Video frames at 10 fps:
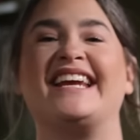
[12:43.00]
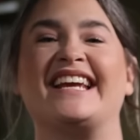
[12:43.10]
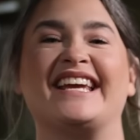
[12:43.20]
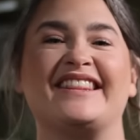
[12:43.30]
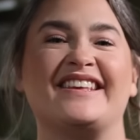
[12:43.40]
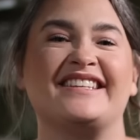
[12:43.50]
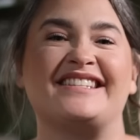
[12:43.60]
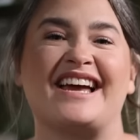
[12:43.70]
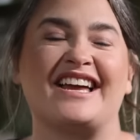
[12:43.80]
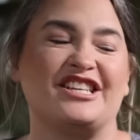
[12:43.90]
and get
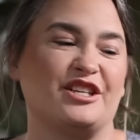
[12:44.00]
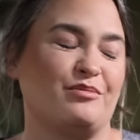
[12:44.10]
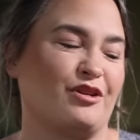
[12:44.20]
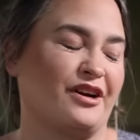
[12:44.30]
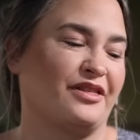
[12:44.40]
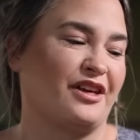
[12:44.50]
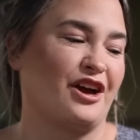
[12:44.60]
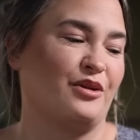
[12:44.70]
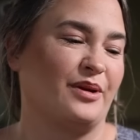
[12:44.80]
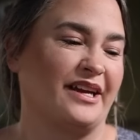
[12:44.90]
this onion broth
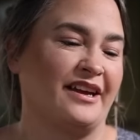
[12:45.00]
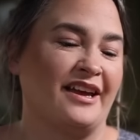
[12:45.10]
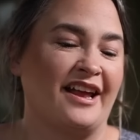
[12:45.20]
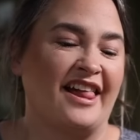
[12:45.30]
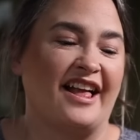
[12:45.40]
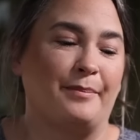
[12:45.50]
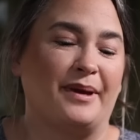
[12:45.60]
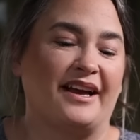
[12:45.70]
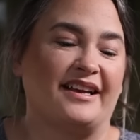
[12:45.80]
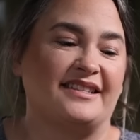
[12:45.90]
going
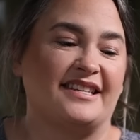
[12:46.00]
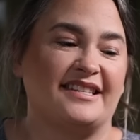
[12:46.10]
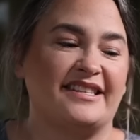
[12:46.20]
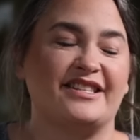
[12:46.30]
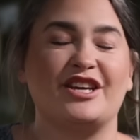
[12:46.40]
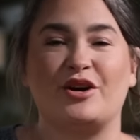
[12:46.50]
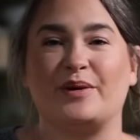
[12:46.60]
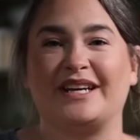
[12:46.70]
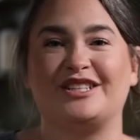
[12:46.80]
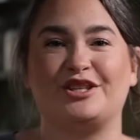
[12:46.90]
because this is
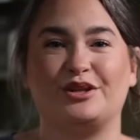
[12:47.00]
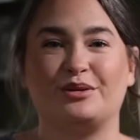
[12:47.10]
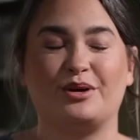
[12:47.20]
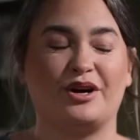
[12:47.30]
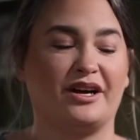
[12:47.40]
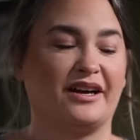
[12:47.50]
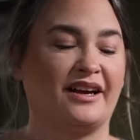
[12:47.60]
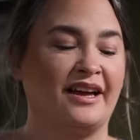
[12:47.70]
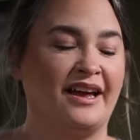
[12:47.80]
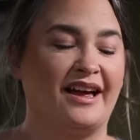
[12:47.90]
going to cook